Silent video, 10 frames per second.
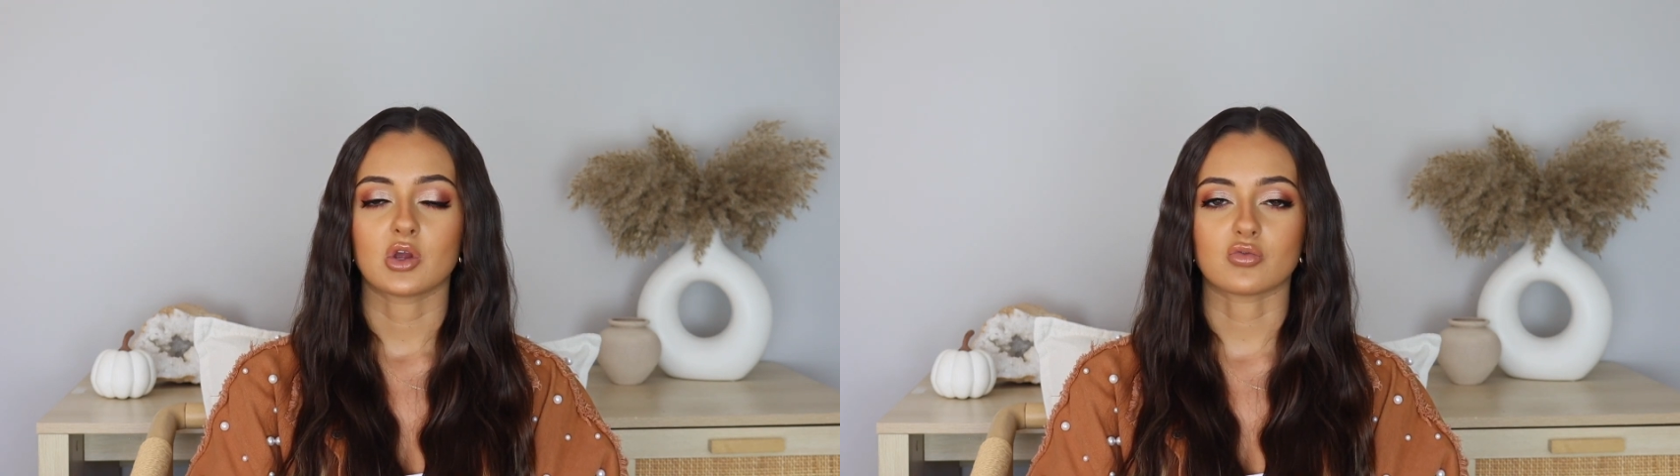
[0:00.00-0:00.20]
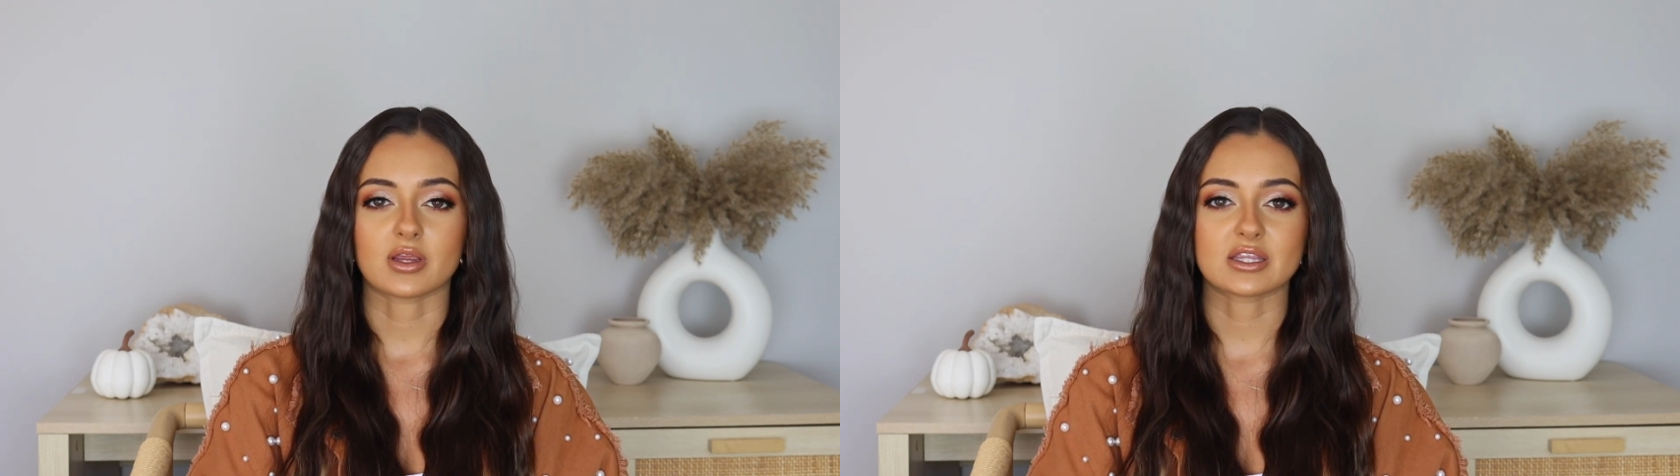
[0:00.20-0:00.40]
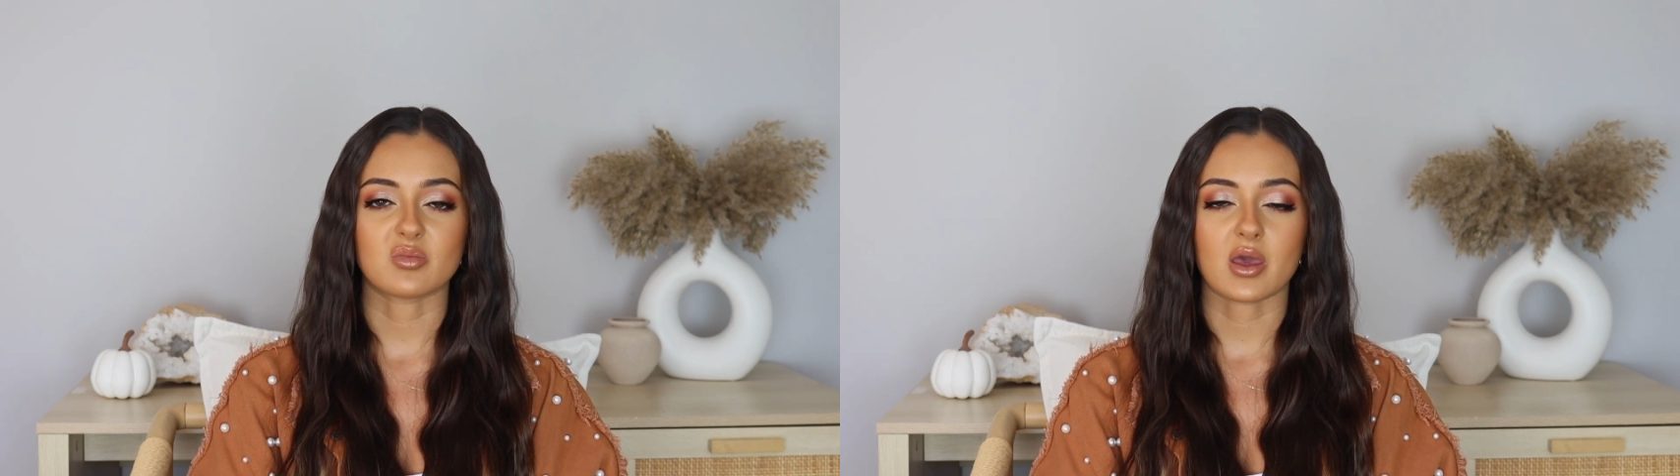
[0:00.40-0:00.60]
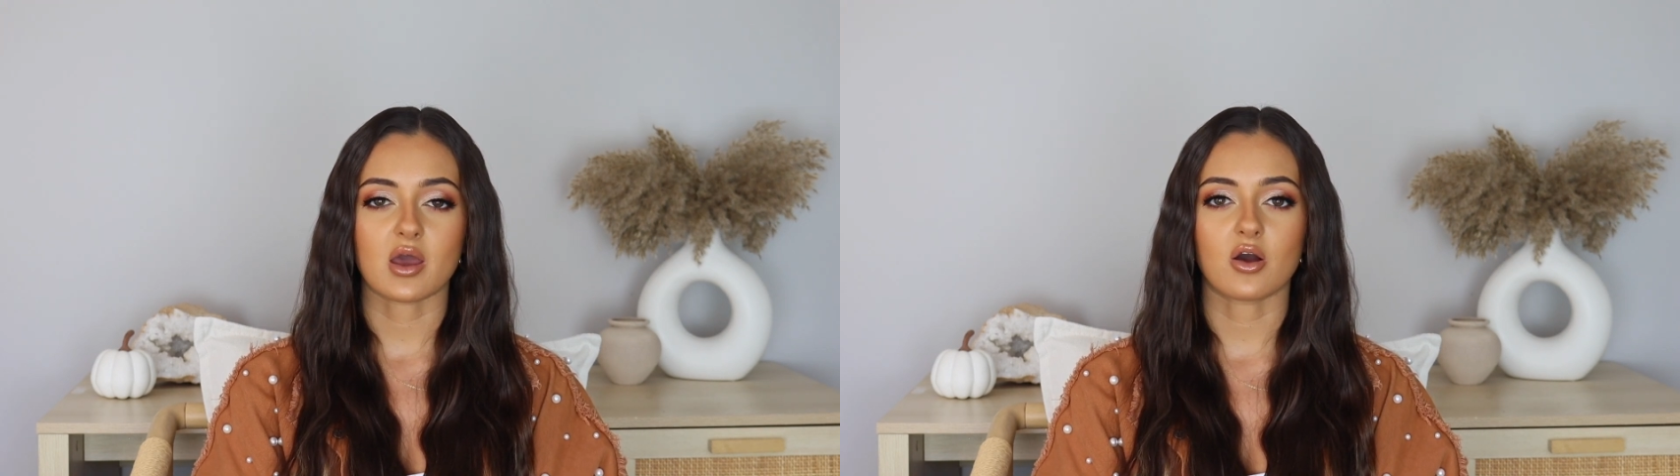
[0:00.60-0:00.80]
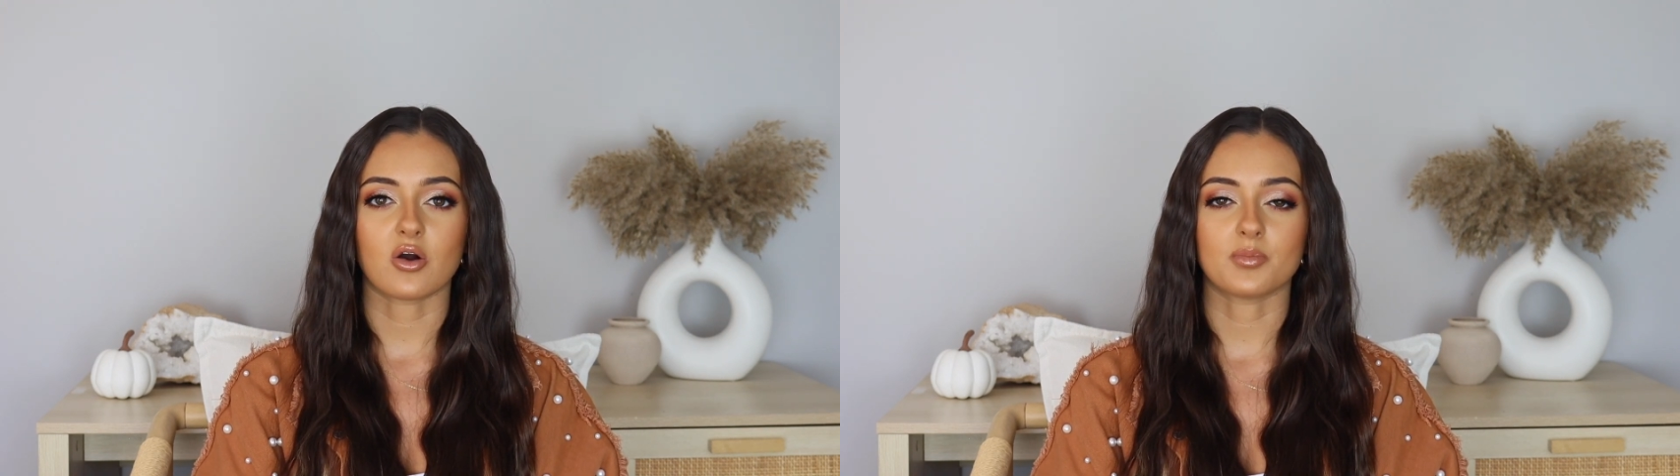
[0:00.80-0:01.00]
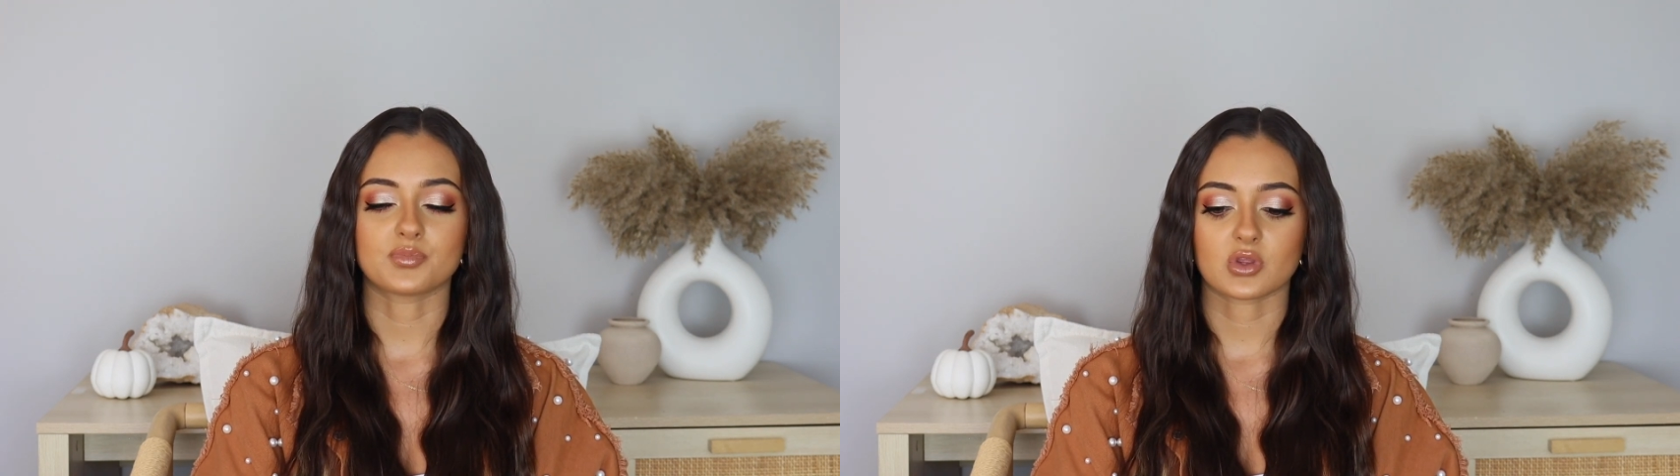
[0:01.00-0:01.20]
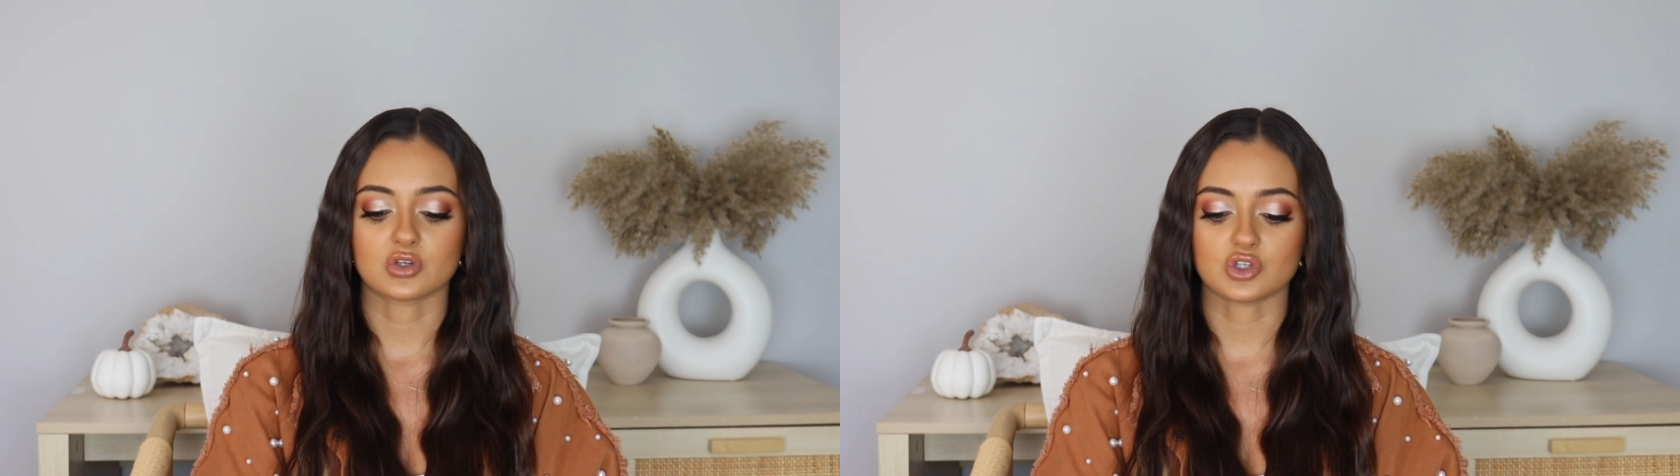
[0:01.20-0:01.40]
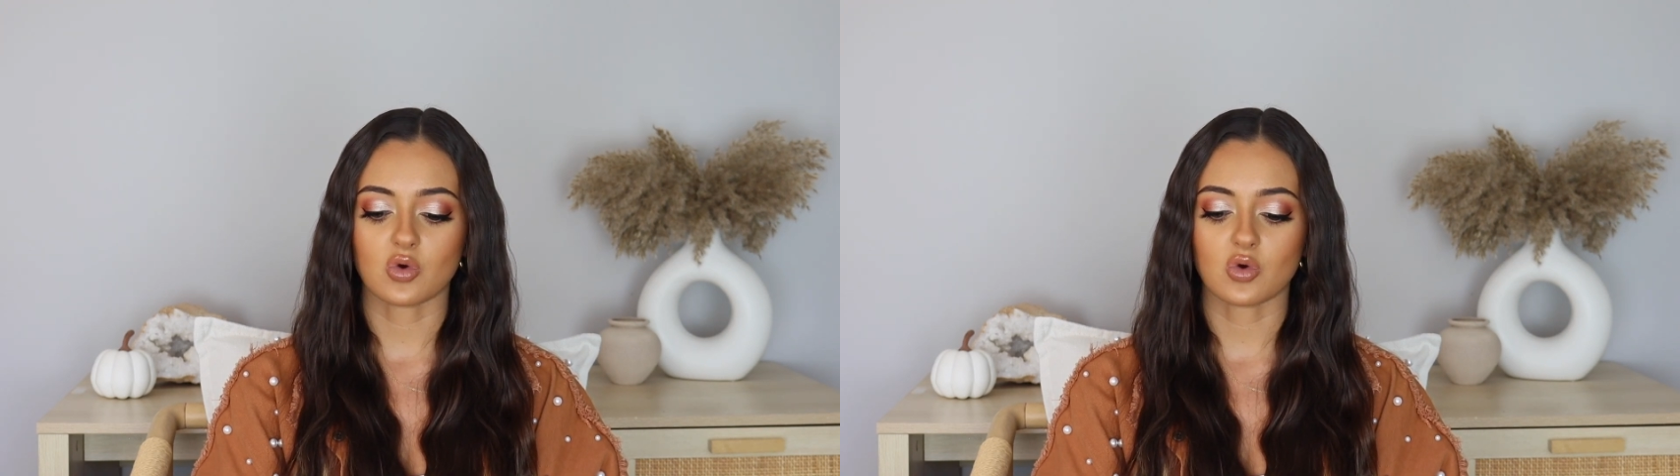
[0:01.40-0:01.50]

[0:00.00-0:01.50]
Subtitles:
ring the bell, do